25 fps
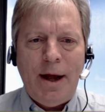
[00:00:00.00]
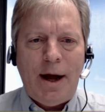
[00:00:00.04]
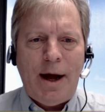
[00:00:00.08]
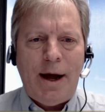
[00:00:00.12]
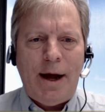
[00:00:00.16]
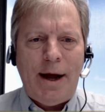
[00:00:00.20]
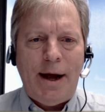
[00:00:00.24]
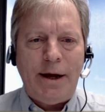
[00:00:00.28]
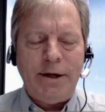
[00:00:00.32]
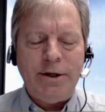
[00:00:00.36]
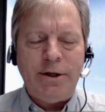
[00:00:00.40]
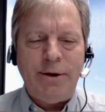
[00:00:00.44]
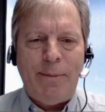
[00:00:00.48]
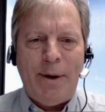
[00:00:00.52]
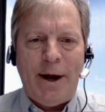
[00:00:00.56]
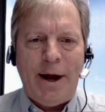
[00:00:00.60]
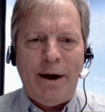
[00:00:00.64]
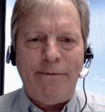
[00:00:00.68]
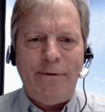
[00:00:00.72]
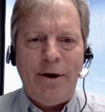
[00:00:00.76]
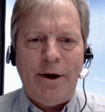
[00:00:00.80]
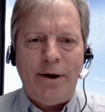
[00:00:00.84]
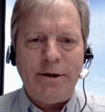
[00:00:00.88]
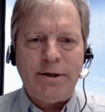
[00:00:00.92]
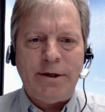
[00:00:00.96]
uh, as you might
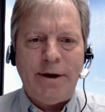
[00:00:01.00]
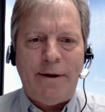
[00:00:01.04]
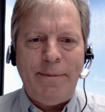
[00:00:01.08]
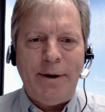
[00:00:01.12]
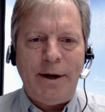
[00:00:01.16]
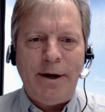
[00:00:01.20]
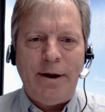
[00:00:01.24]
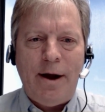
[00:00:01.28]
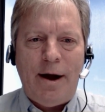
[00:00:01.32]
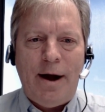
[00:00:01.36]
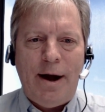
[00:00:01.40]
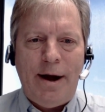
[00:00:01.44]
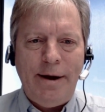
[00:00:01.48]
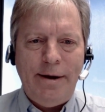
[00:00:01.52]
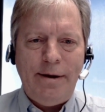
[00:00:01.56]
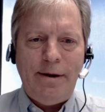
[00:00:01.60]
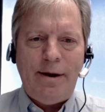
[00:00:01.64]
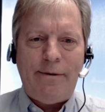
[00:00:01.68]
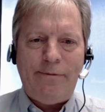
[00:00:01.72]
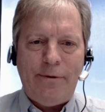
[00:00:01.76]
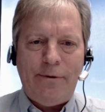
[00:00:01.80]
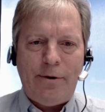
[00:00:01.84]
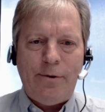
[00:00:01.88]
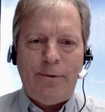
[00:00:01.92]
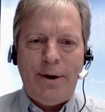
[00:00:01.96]
have noticed, I've been gone
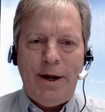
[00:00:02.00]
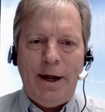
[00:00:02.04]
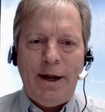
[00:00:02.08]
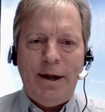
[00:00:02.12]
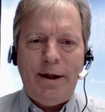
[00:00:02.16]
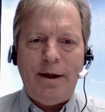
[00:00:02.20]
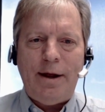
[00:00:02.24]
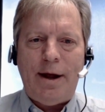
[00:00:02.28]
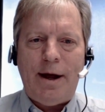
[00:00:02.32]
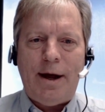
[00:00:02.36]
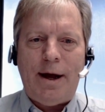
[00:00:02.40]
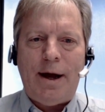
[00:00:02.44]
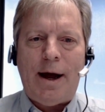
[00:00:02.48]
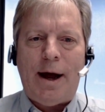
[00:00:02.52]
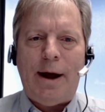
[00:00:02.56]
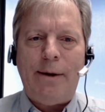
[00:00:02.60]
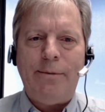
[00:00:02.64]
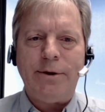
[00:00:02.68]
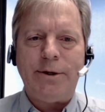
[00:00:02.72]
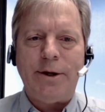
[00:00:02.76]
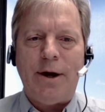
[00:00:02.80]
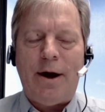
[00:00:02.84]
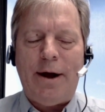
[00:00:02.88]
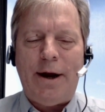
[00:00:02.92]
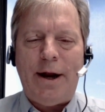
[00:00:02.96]
for a week. Uh, I
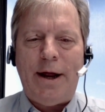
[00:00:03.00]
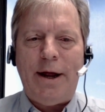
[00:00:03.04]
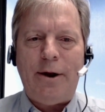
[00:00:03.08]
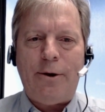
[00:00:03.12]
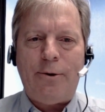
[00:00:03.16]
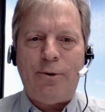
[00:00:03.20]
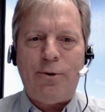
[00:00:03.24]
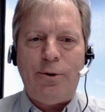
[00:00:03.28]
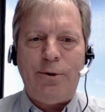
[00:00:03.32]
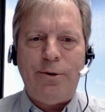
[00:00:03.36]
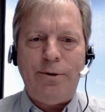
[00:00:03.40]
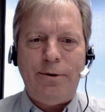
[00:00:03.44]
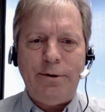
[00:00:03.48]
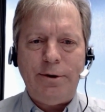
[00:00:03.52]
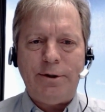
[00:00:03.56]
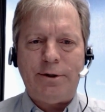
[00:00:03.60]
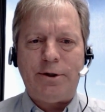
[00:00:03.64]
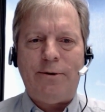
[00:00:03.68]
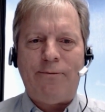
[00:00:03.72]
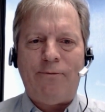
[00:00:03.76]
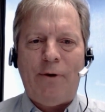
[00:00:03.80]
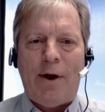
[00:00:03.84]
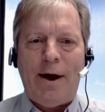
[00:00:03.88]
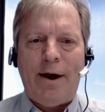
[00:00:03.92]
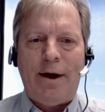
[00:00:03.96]
was on a cruise
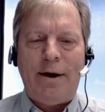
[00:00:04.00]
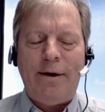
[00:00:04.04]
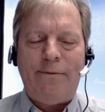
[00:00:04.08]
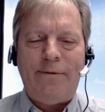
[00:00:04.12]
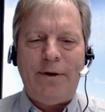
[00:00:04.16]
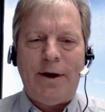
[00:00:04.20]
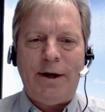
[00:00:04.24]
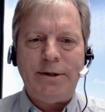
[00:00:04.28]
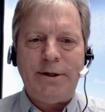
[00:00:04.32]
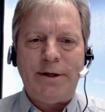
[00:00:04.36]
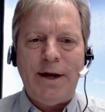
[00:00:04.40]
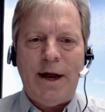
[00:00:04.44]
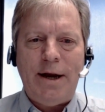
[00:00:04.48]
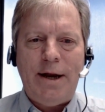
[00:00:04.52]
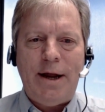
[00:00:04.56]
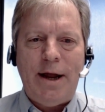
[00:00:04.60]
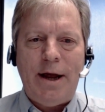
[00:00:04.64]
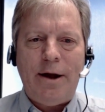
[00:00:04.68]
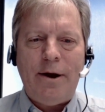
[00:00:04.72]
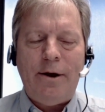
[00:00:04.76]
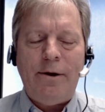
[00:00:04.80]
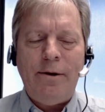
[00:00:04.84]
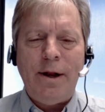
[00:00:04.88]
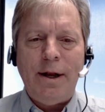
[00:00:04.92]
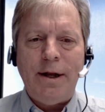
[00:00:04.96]
out of uh, San
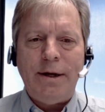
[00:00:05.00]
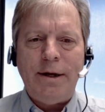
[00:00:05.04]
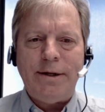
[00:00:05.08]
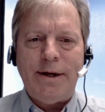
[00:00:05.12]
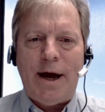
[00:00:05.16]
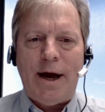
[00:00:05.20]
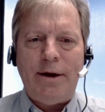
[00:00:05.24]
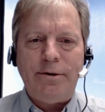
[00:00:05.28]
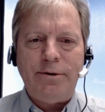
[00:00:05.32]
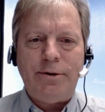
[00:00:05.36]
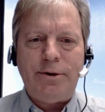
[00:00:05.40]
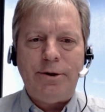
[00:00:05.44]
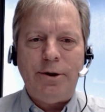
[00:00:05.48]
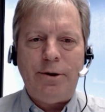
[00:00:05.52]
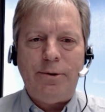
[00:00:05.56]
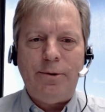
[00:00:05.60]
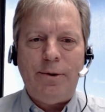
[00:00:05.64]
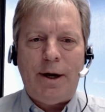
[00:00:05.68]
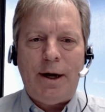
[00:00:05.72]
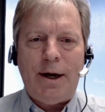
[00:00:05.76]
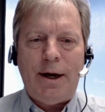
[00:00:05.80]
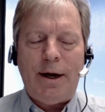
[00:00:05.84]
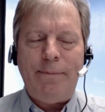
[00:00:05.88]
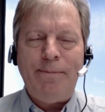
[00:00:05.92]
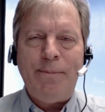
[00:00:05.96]
Diego down
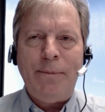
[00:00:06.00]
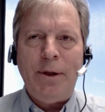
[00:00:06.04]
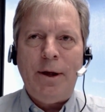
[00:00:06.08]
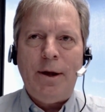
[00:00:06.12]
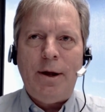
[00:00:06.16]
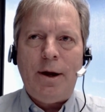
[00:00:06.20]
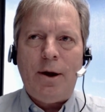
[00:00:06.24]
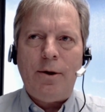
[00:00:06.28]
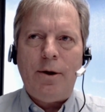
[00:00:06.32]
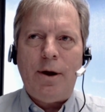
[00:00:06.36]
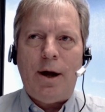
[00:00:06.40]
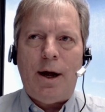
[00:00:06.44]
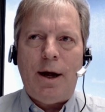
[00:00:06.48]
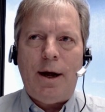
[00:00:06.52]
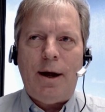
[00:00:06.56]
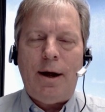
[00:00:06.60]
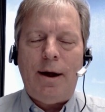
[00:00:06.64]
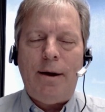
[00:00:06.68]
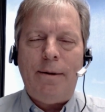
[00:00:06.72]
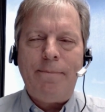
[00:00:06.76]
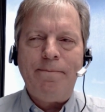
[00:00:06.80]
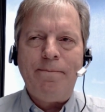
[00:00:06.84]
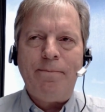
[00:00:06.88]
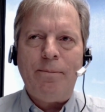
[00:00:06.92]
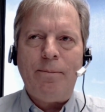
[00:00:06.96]
to uh,
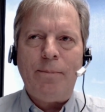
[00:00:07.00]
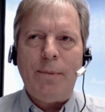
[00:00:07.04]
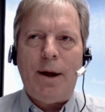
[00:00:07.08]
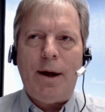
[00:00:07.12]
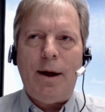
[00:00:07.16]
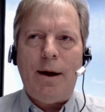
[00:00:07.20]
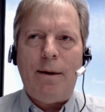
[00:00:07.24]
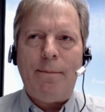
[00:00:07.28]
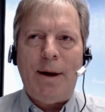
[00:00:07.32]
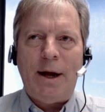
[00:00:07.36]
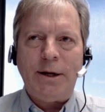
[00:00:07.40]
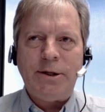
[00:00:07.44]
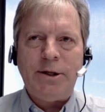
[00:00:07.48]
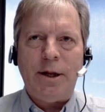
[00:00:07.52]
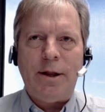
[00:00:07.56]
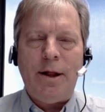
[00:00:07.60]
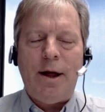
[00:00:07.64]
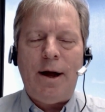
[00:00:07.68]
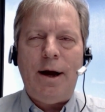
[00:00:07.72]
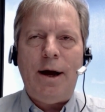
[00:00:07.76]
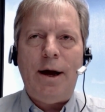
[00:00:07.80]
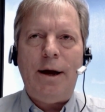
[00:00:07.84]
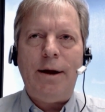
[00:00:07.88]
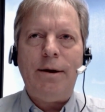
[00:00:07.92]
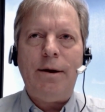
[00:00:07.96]
um, uh,
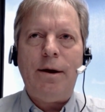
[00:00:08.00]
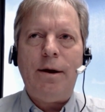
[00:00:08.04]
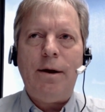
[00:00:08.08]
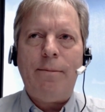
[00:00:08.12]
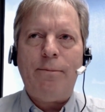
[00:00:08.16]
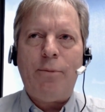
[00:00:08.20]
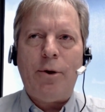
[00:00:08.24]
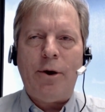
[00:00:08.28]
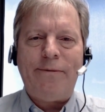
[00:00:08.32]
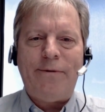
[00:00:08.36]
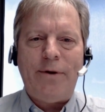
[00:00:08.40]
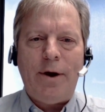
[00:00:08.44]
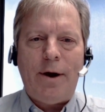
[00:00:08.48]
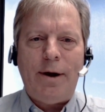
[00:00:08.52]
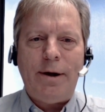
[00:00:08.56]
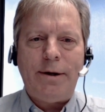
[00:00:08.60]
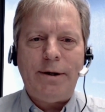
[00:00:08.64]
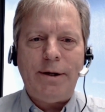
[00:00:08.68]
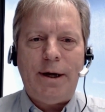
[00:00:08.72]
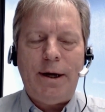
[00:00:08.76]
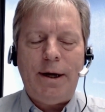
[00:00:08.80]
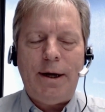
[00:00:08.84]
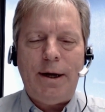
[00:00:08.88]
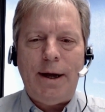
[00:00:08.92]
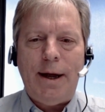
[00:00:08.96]
Mazatlan, Puerto
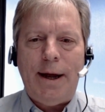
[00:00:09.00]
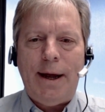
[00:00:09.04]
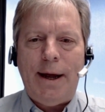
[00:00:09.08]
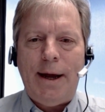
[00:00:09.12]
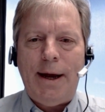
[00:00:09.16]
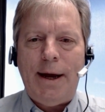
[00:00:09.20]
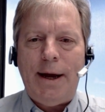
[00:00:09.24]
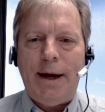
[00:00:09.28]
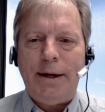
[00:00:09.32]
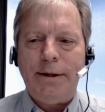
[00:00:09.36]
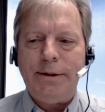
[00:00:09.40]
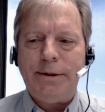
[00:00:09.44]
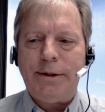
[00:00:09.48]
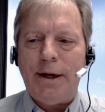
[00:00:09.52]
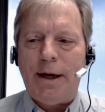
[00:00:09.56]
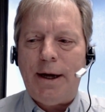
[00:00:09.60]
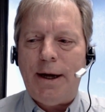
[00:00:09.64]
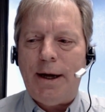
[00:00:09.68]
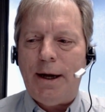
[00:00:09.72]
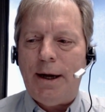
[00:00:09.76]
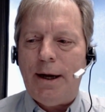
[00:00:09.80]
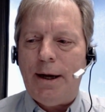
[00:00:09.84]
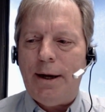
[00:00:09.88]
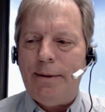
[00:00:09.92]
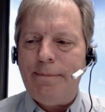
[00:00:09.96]
Vallarta, and
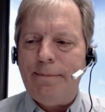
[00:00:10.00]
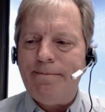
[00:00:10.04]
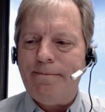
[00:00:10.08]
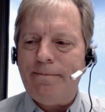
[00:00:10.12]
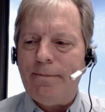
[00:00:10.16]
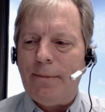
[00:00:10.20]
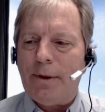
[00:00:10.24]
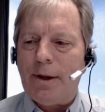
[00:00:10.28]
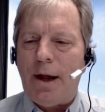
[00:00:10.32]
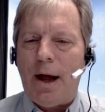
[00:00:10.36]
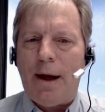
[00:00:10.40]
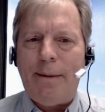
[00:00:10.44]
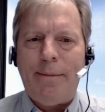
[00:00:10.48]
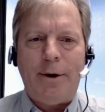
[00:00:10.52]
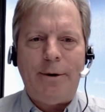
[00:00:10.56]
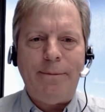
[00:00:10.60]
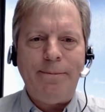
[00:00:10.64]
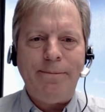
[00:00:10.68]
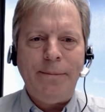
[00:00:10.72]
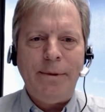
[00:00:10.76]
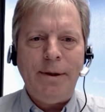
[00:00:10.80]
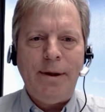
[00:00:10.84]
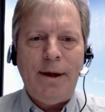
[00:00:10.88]
um, Cabo.